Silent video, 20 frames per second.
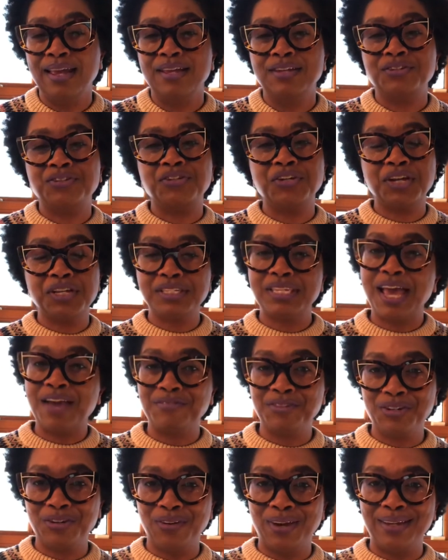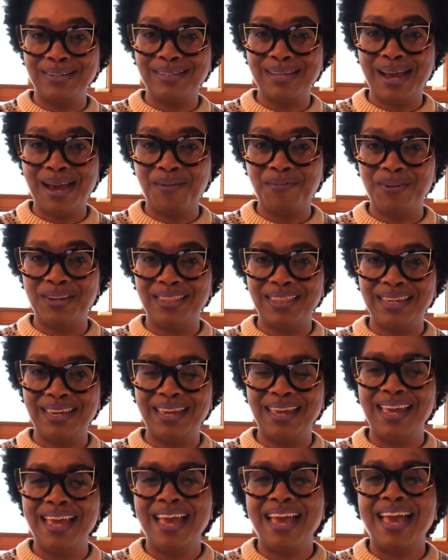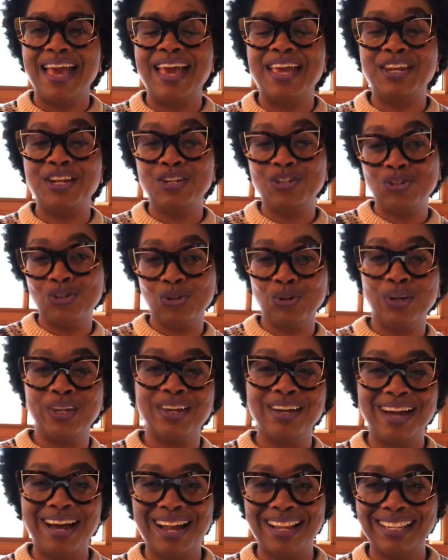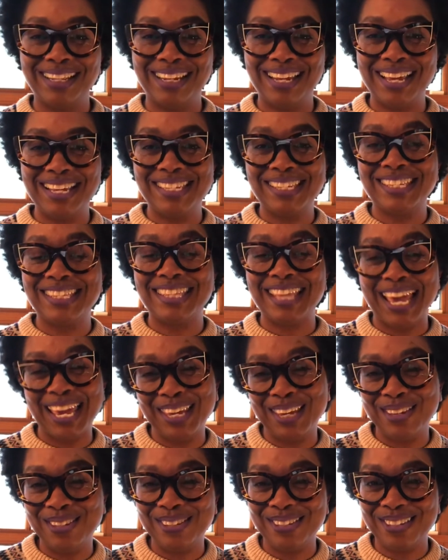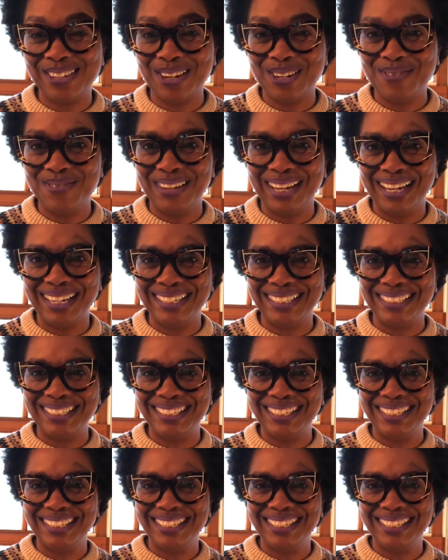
Just have a great time with it and enjoy your holidays. Thank you so much.